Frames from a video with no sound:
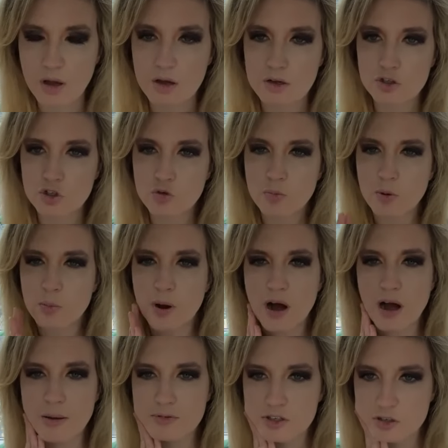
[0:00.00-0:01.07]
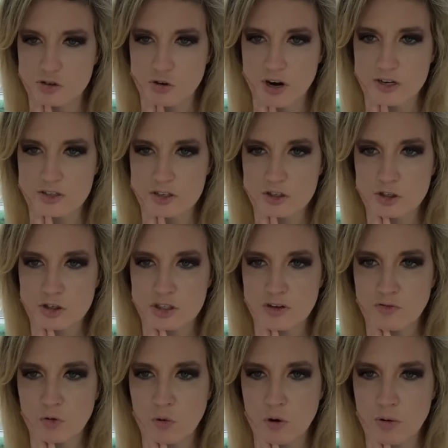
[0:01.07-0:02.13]
Super Bob says, Grace, since your
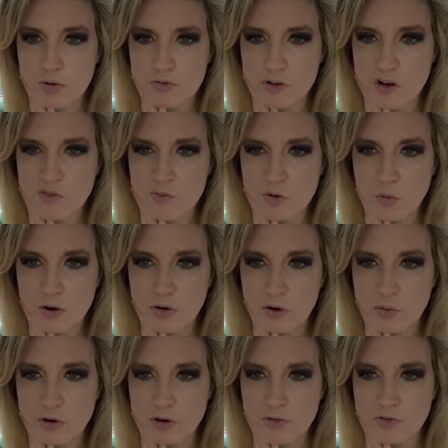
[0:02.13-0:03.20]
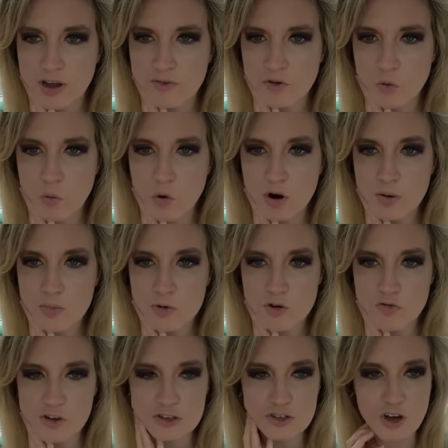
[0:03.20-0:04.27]
Civil War review, I've been wondering what your favorite war
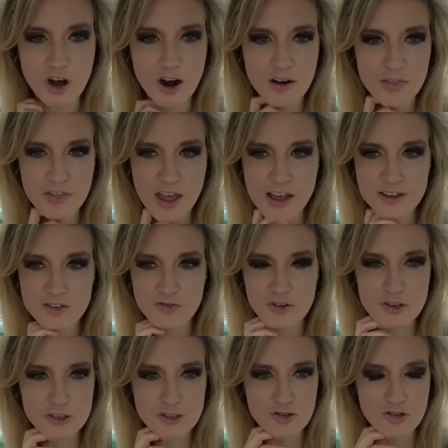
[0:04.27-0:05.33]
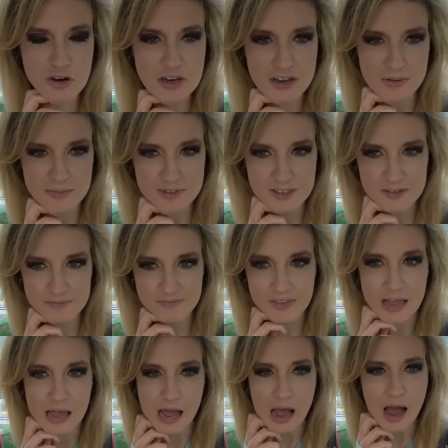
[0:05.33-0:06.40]
movies are. Thanks for the streams.
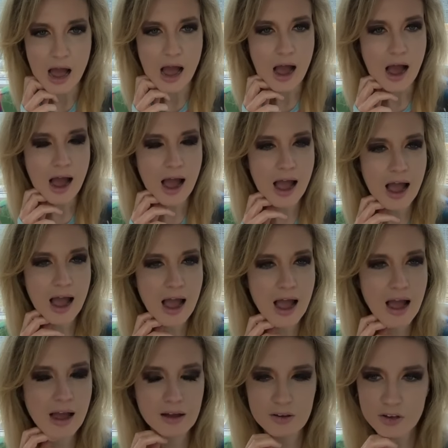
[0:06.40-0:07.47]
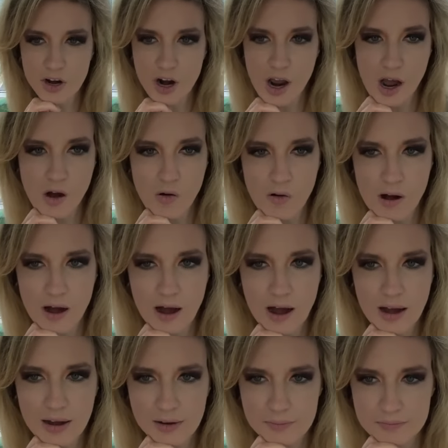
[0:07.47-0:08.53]
Uh, you know,
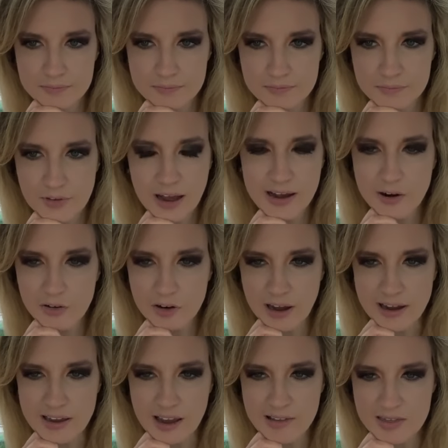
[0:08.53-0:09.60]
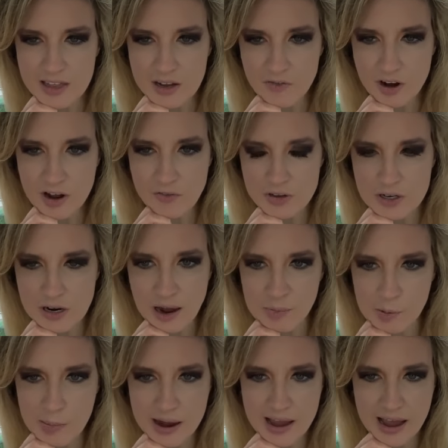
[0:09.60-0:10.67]
um, I don't, I can't think of any off the
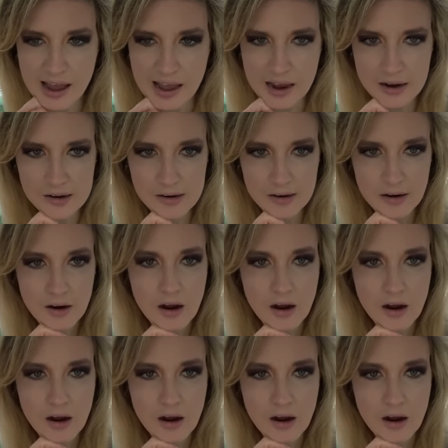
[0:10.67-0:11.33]
top of my head.